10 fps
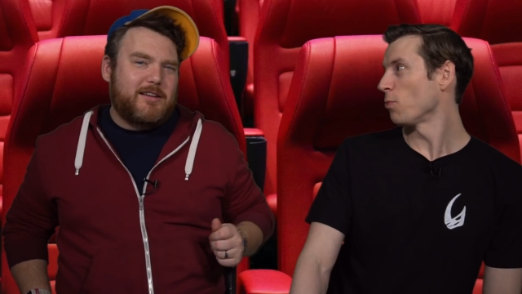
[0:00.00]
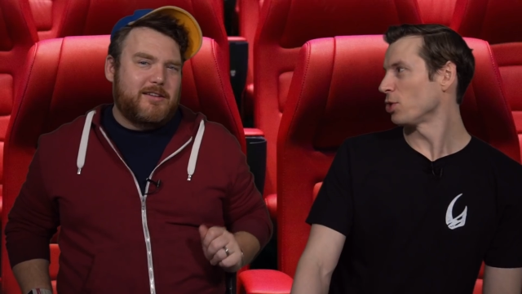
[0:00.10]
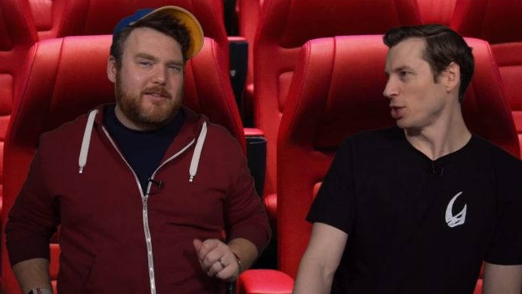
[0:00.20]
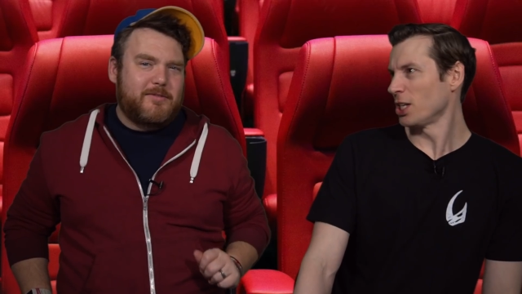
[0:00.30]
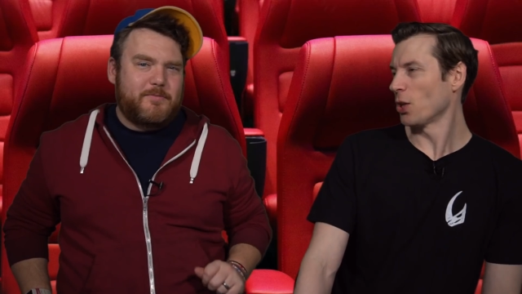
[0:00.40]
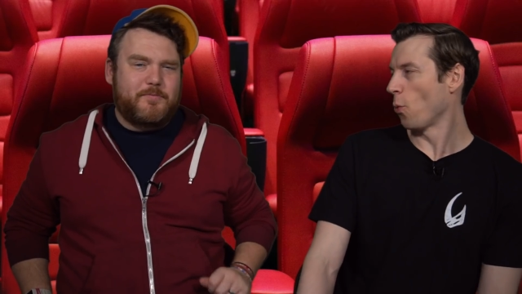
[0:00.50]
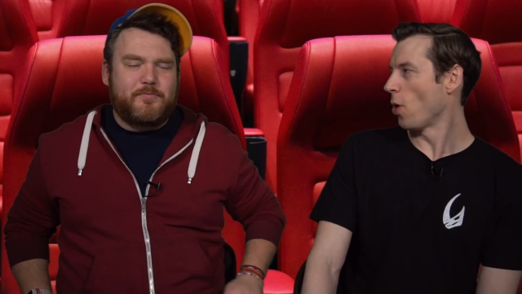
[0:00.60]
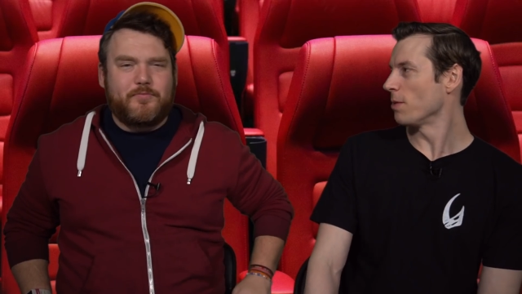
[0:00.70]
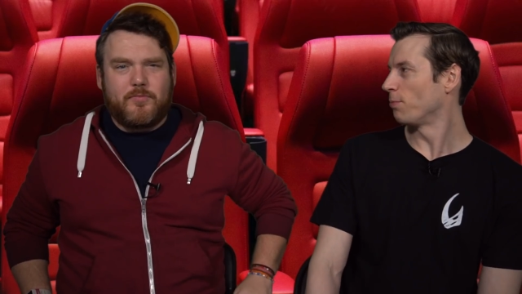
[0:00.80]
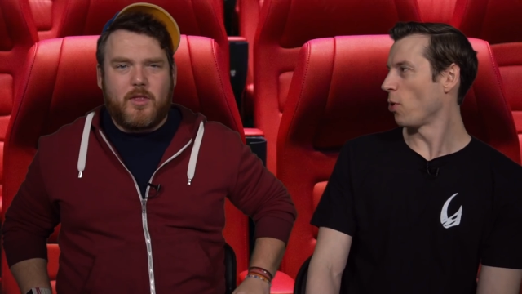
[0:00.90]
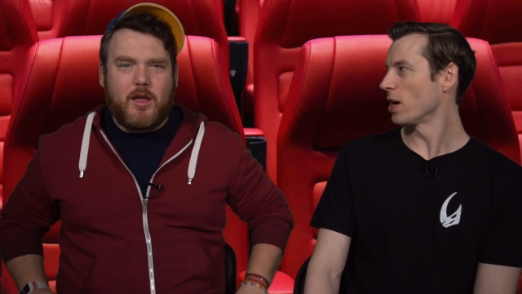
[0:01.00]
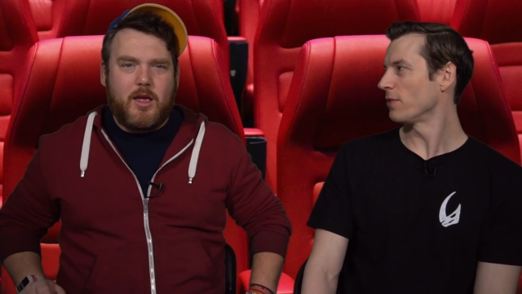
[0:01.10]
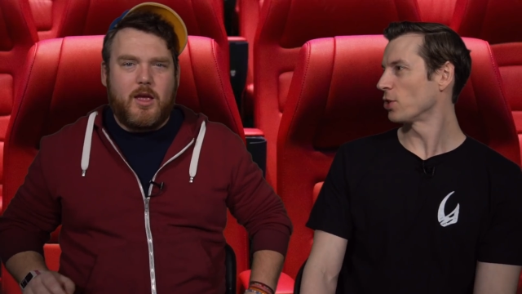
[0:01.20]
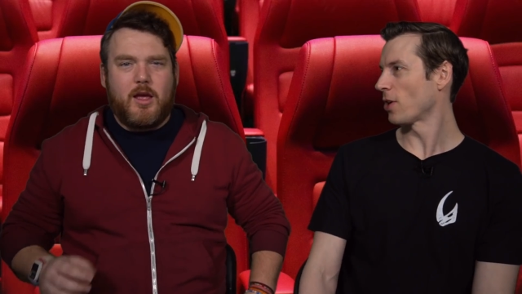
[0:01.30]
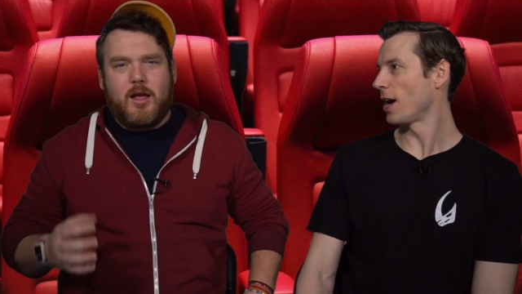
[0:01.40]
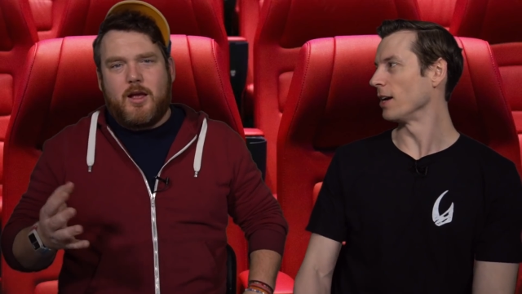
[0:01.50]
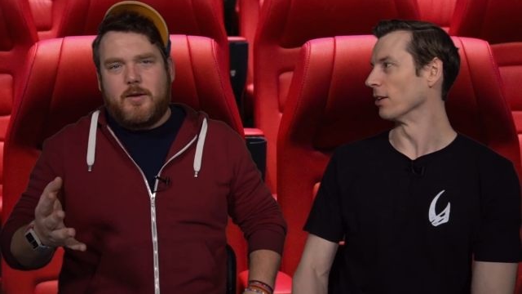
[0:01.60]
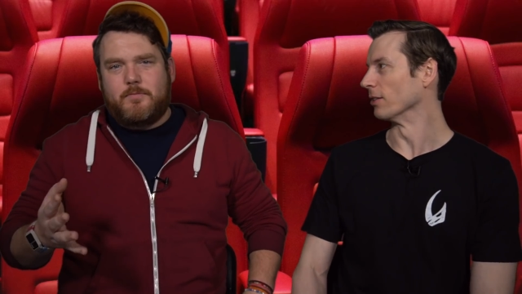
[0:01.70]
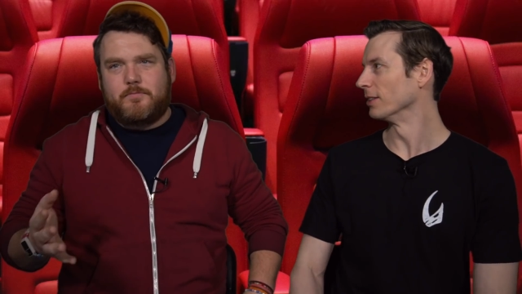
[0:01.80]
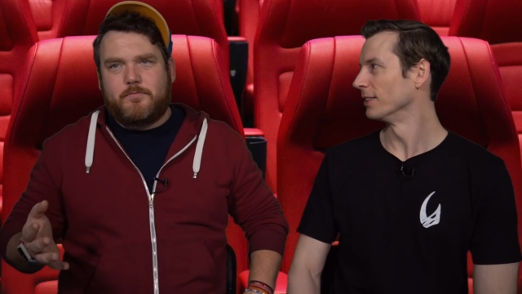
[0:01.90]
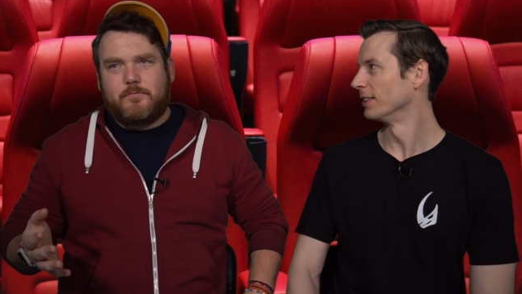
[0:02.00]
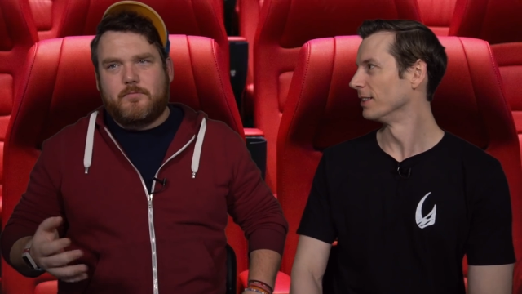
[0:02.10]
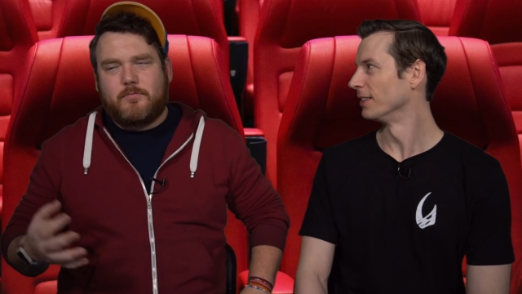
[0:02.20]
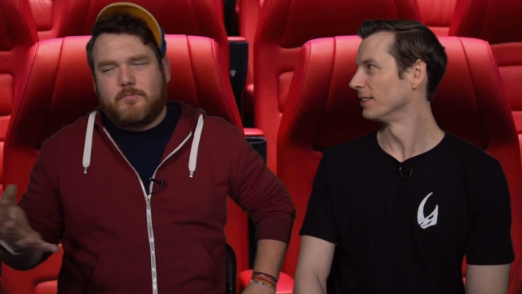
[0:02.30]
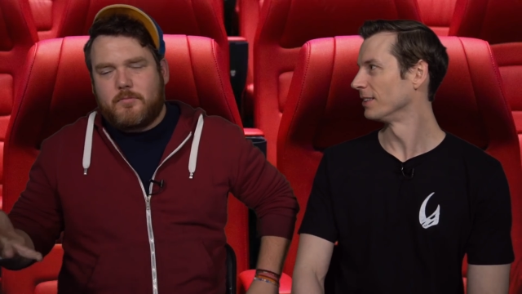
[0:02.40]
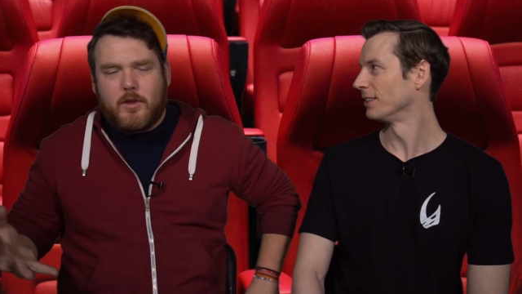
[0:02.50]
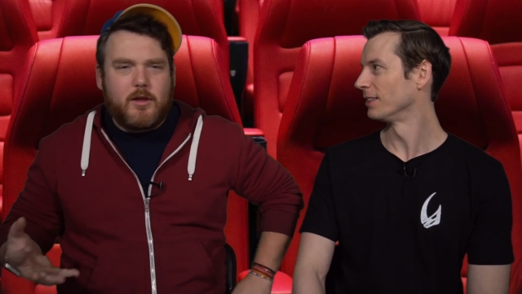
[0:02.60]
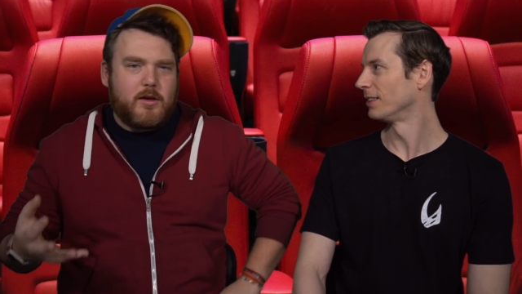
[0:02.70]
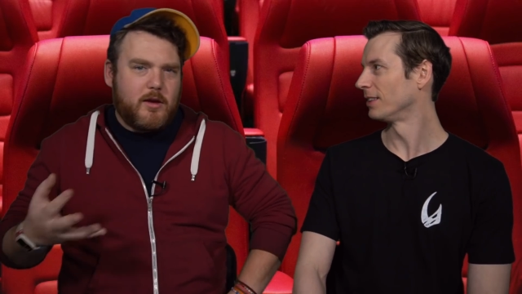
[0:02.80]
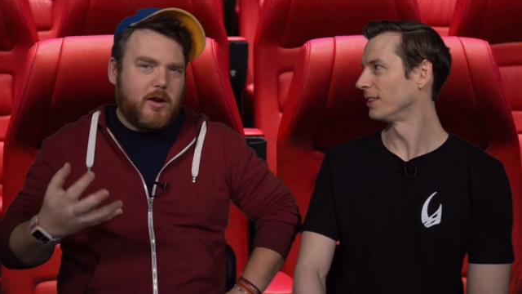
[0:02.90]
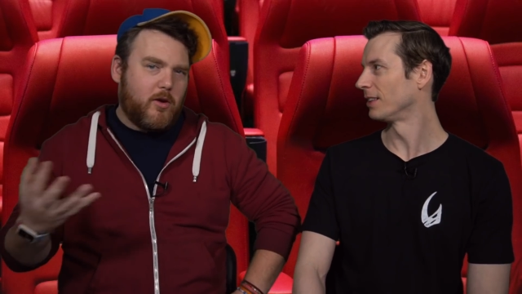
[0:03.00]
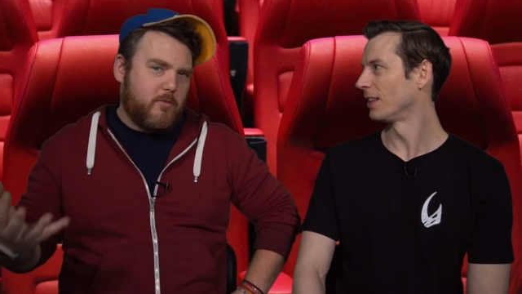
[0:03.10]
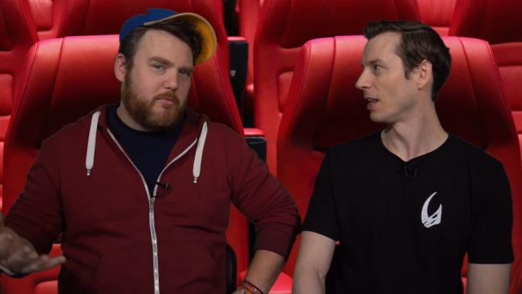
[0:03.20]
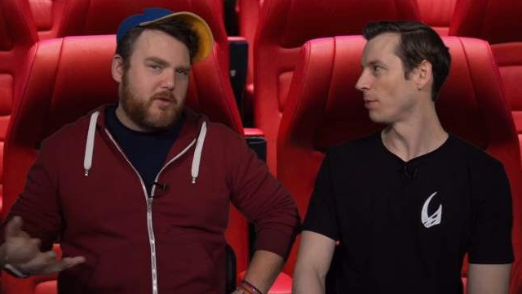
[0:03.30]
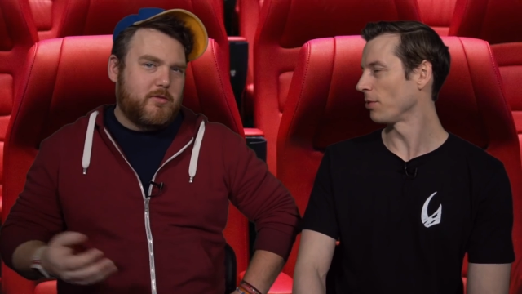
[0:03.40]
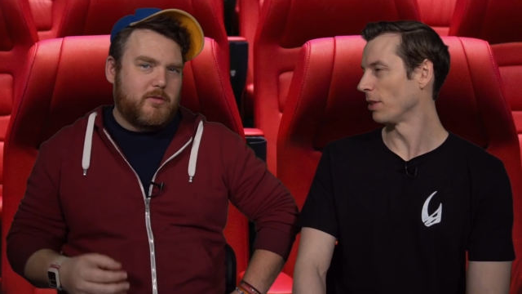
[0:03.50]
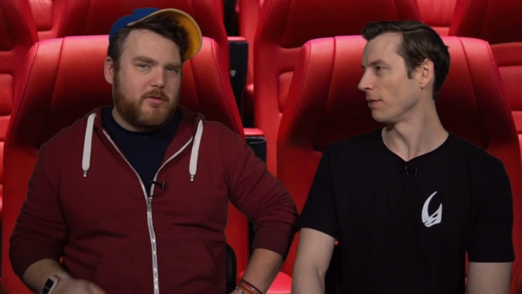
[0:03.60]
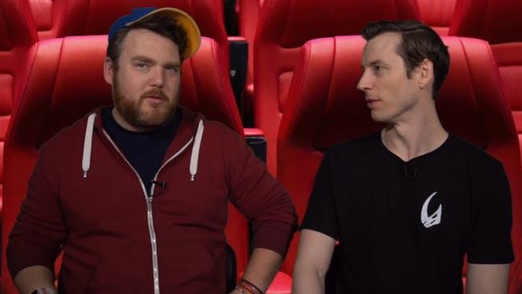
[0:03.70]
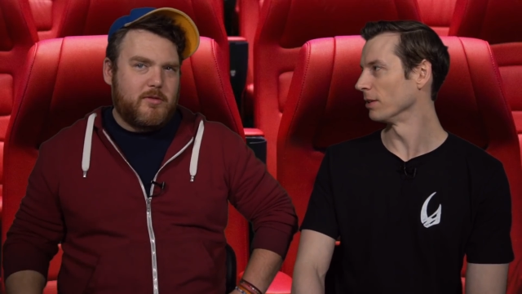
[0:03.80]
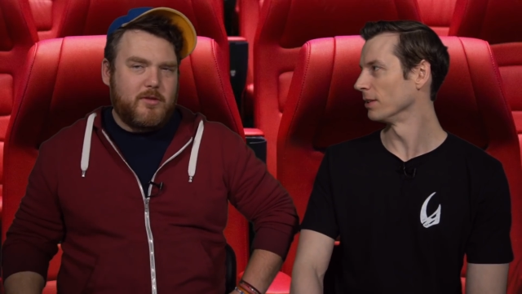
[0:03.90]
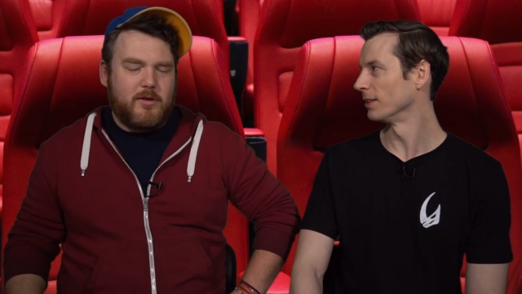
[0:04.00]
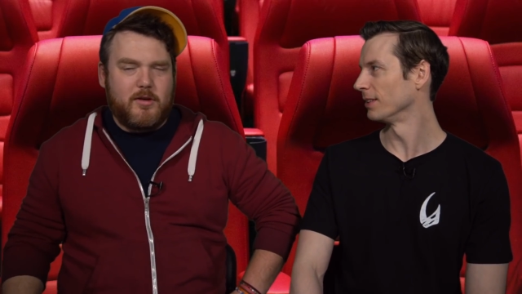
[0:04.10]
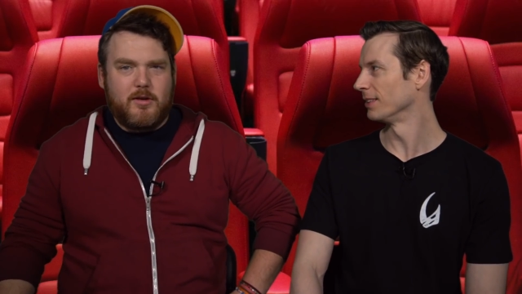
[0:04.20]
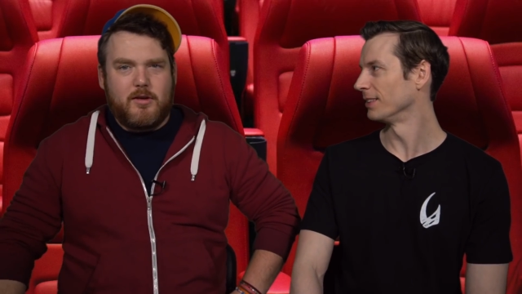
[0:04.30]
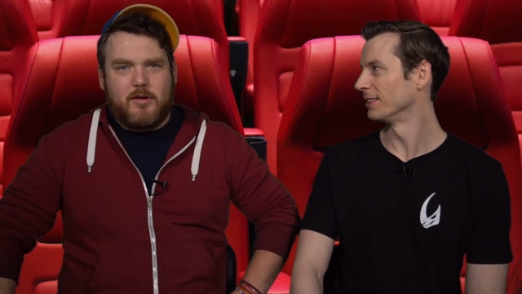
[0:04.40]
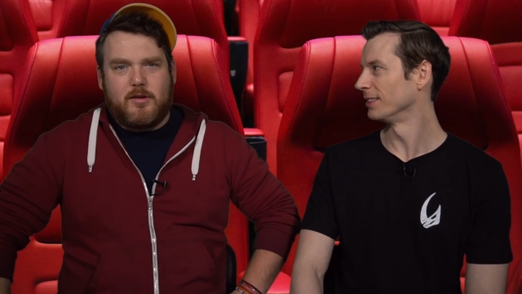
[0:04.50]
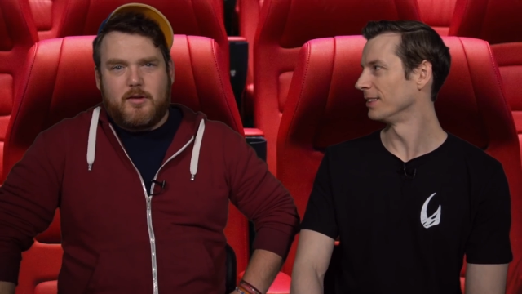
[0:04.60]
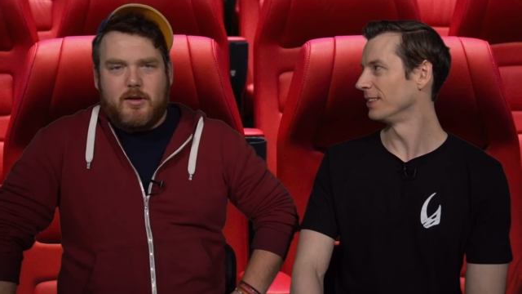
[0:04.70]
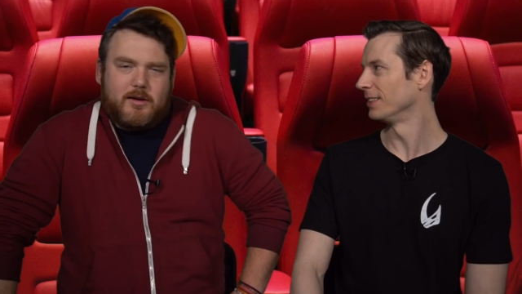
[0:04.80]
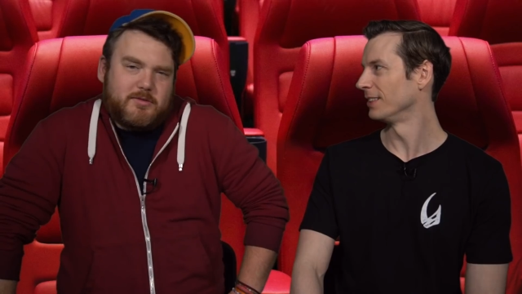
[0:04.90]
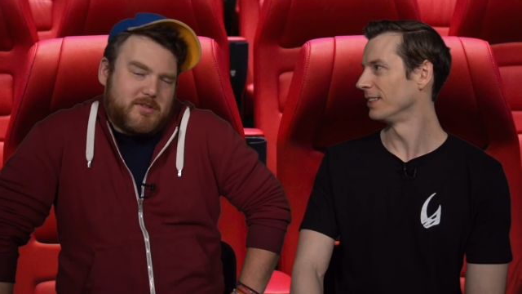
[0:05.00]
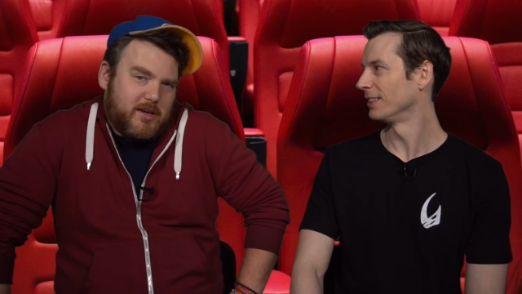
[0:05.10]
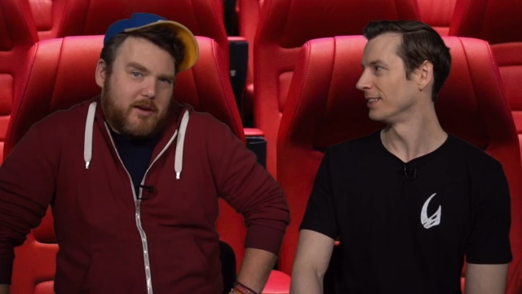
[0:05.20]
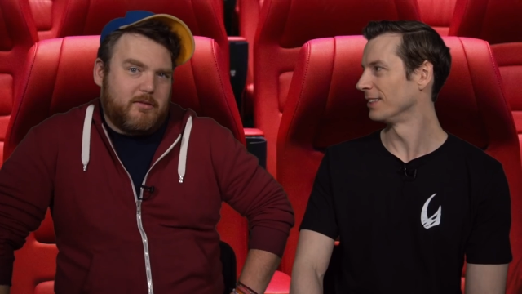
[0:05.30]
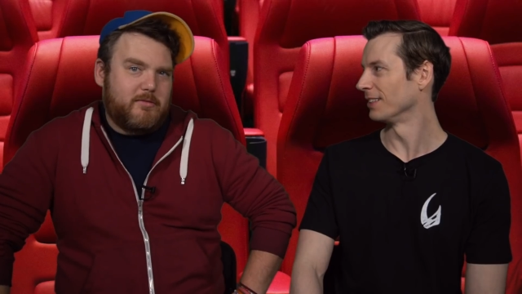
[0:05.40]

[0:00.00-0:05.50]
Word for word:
Speaker 1: She's the one point of a triangle. I know. They both love her. I'm just saying.